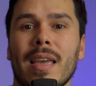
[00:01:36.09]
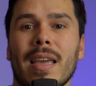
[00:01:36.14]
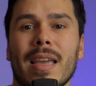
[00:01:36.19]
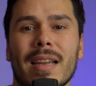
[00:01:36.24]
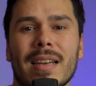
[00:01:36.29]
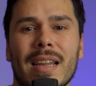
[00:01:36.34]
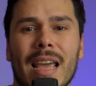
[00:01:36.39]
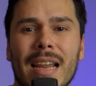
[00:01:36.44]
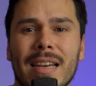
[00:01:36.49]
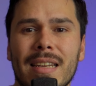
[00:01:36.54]

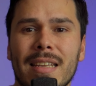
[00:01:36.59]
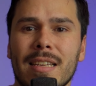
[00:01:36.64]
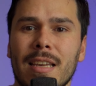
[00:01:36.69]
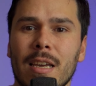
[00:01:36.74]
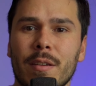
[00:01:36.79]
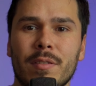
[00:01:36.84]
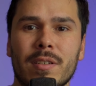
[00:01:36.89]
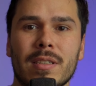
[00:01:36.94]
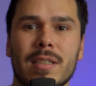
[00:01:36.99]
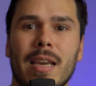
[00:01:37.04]
In any
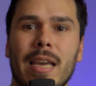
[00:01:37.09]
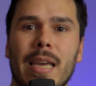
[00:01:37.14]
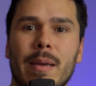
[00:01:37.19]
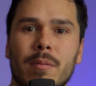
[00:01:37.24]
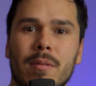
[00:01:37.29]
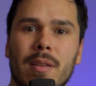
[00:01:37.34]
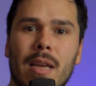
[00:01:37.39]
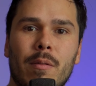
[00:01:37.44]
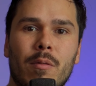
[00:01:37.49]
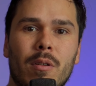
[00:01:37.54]
given
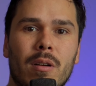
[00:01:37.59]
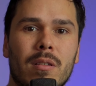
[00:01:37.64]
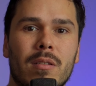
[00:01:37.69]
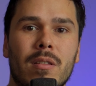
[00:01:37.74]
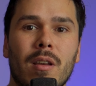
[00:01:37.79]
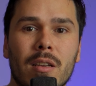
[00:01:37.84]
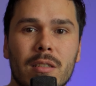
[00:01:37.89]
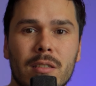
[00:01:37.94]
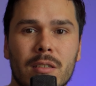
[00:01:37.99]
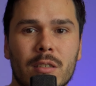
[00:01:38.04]
game, there were
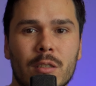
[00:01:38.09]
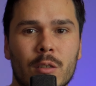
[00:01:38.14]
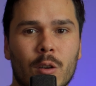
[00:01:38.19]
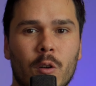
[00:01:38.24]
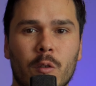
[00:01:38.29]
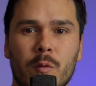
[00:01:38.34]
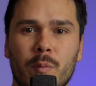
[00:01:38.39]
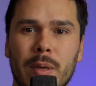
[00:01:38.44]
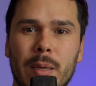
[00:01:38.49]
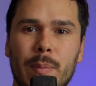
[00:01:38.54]
dozens
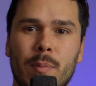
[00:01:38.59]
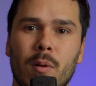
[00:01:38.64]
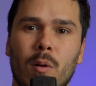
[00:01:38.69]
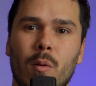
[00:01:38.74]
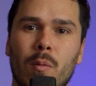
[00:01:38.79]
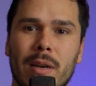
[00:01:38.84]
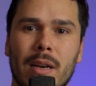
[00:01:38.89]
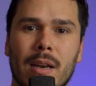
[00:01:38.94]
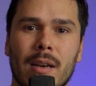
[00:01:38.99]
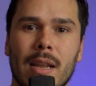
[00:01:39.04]
of people
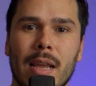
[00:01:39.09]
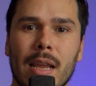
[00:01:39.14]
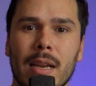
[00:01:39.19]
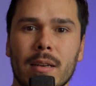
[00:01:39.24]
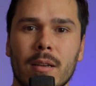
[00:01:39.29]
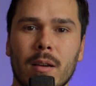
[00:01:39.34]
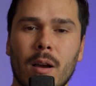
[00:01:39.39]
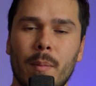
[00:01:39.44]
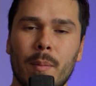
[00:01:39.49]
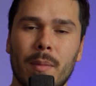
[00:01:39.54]
with an
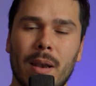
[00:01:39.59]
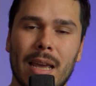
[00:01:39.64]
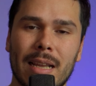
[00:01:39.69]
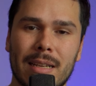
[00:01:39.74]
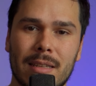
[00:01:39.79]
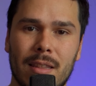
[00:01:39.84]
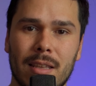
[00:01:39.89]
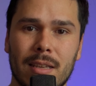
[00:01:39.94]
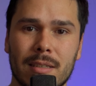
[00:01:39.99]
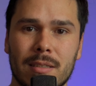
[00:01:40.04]
income
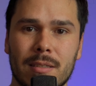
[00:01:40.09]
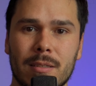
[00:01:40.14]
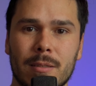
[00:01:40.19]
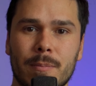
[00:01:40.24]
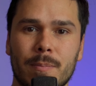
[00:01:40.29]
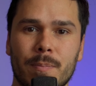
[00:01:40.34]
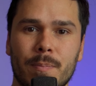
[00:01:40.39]
like this.